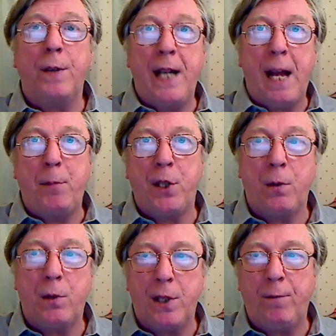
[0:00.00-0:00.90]
3,
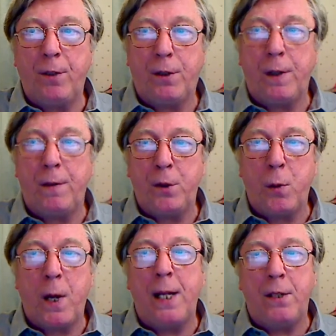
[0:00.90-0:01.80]
Episode 73 of the
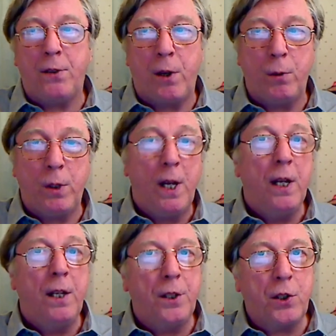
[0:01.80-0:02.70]
Twilight Zone,
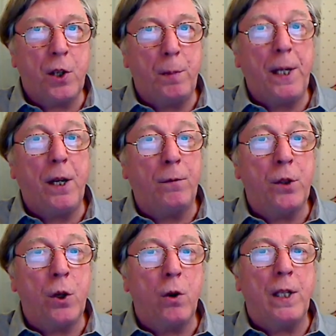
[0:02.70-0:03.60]
the topic of
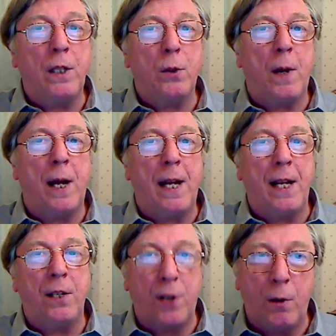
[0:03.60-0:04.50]
Talking
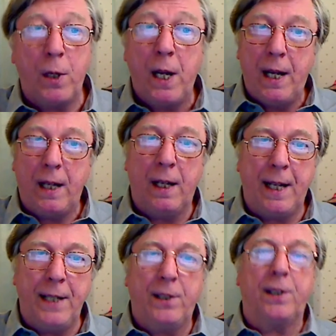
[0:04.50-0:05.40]
Twilight Zone
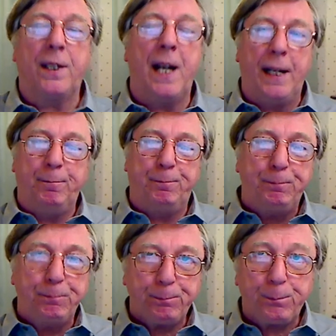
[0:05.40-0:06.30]
later tonight.
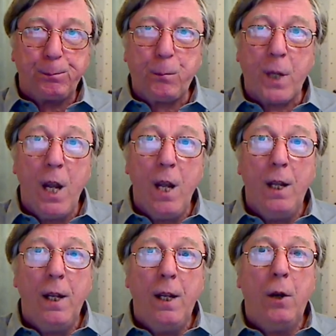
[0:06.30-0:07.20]

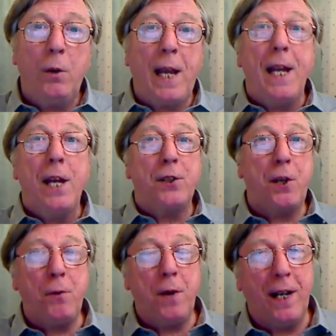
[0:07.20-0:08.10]
Okay,
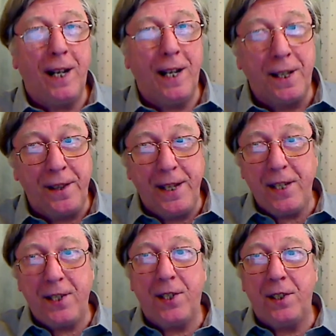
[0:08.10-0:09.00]
so
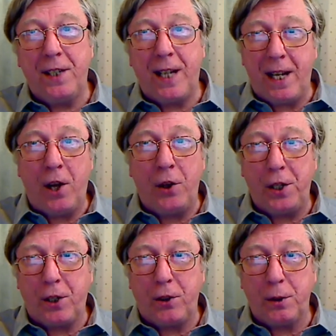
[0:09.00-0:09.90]
this Sunday on
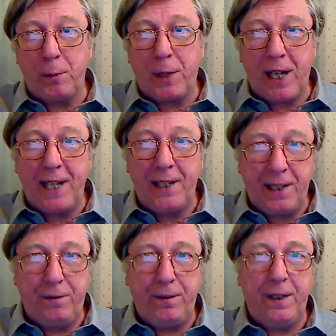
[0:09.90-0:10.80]
the Colton
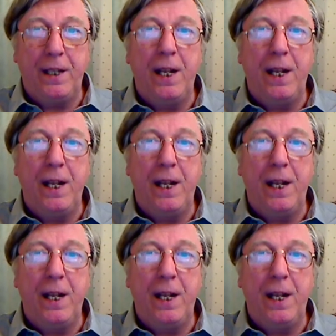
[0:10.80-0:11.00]
Collective,